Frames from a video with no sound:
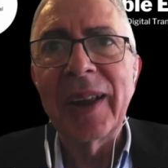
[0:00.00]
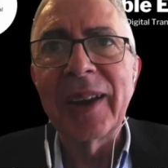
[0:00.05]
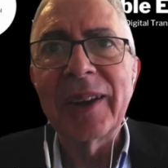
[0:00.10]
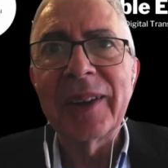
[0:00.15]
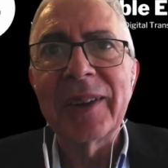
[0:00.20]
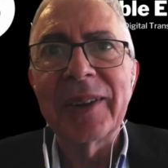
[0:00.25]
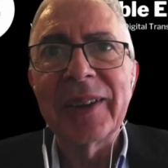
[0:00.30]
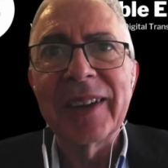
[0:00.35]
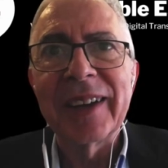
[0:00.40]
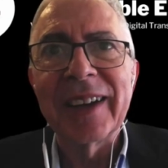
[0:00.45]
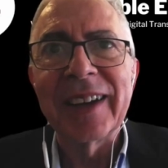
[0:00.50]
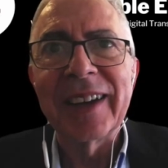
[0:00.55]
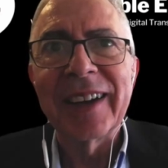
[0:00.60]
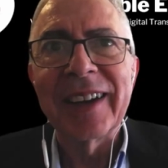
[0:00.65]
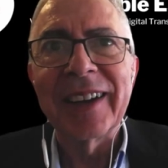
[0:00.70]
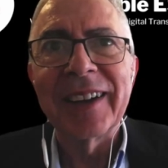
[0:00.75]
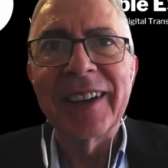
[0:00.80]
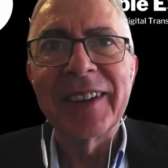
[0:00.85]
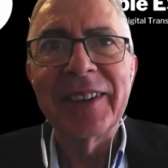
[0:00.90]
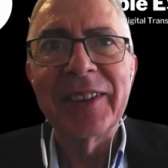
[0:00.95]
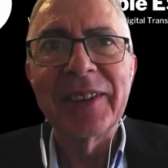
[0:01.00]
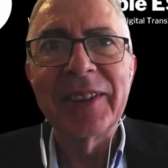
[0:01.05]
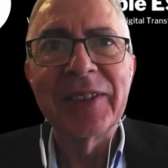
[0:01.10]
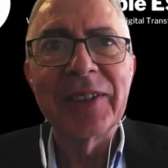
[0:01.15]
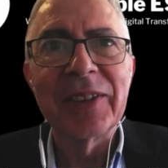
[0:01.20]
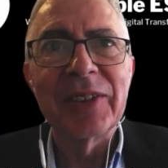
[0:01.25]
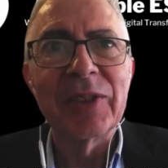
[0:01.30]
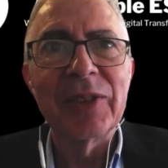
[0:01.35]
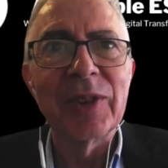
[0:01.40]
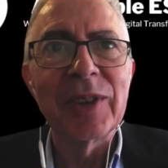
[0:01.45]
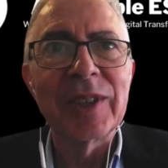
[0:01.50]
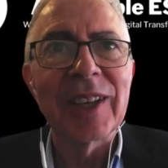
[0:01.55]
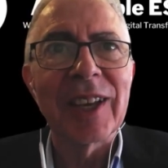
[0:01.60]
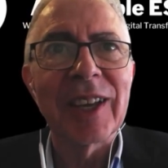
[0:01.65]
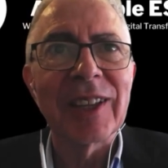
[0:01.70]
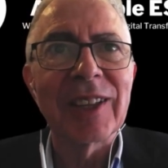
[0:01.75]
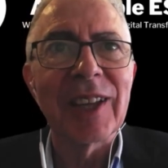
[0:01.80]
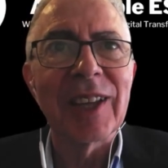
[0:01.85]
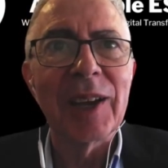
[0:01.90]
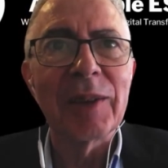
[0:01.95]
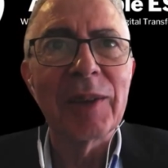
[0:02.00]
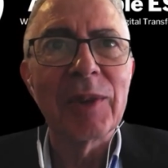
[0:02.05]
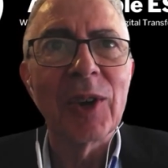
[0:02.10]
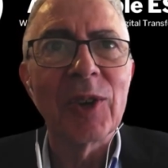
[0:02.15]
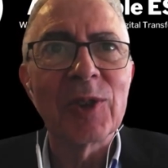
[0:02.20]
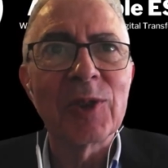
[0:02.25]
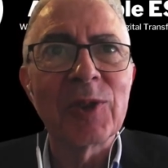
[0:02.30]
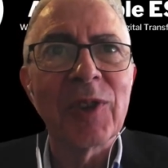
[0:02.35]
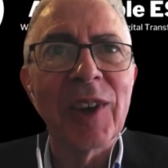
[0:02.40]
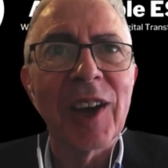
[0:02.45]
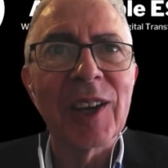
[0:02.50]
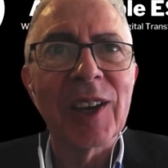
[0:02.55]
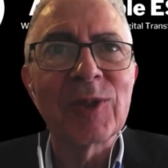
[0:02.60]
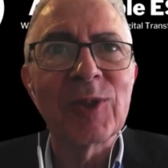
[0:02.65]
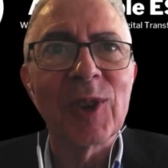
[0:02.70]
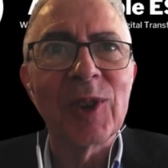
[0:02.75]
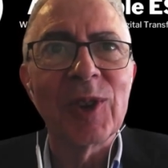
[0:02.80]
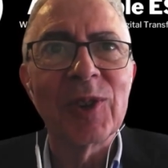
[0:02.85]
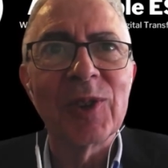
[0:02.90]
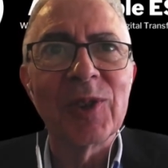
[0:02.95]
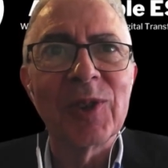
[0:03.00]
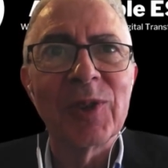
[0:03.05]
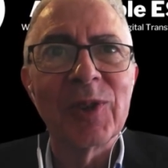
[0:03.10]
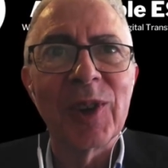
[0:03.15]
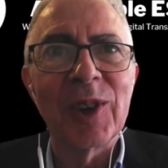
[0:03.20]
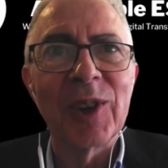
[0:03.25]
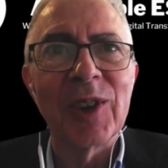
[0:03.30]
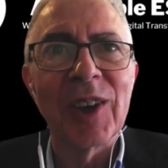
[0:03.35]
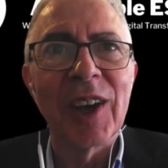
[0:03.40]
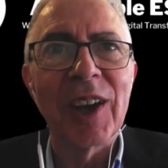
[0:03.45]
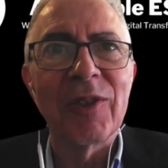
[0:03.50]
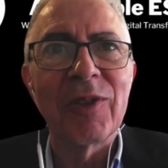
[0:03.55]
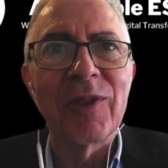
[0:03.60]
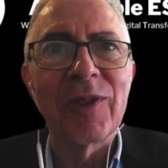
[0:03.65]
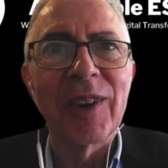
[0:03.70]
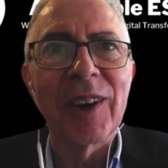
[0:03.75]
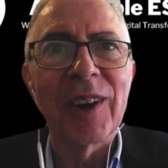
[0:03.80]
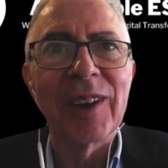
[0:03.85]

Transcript: well, we say time goes faster when you